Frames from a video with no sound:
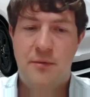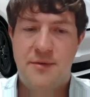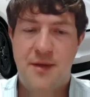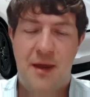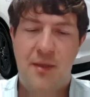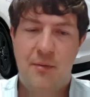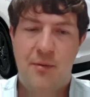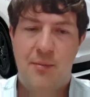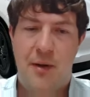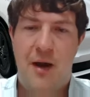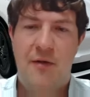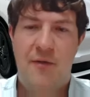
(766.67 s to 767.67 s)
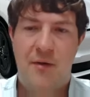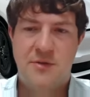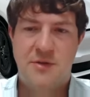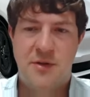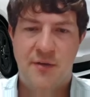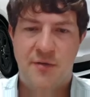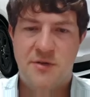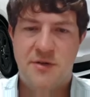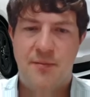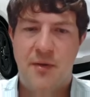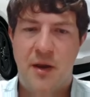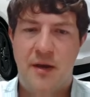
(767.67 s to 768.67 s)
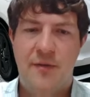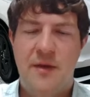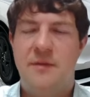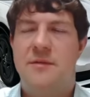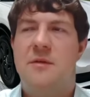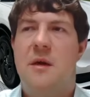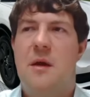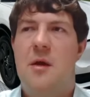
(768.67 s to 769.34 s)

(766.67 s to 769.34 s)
saying that I would buy if I was looking for something like this,